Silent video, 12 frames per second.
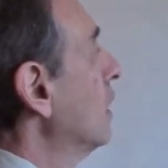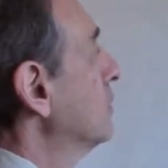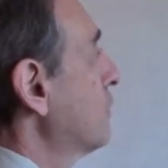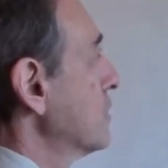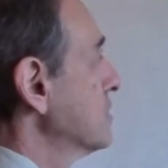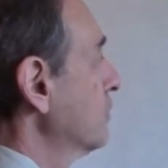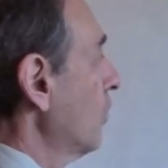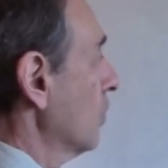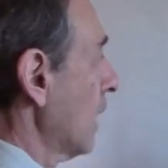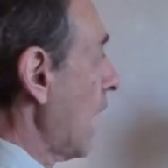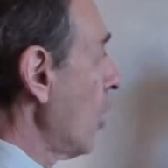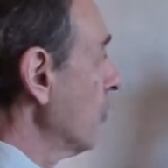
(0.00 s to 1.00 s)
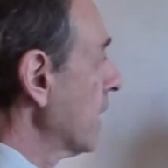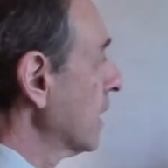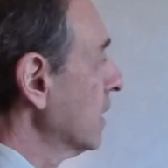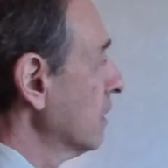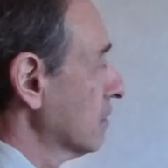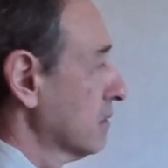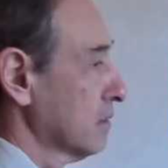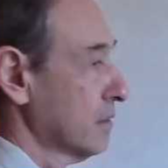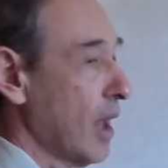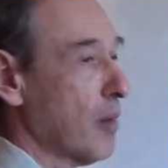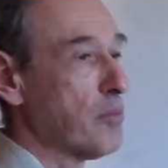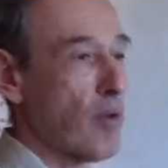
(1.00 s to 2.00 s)
First of all, how many
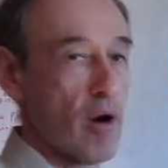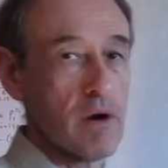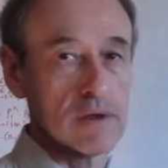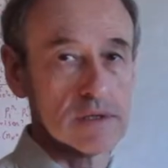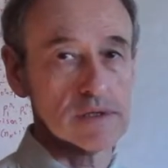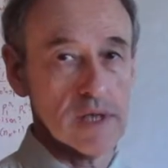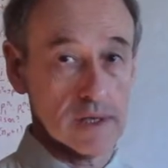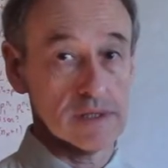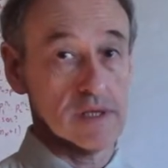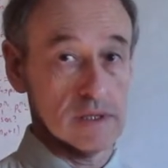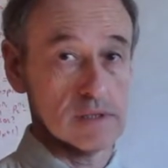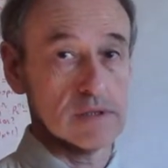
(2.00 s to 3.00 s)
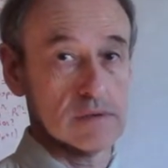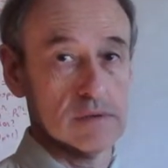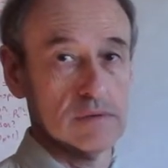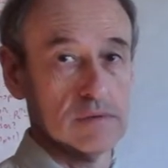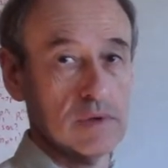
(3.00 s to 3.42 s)
numbers exist?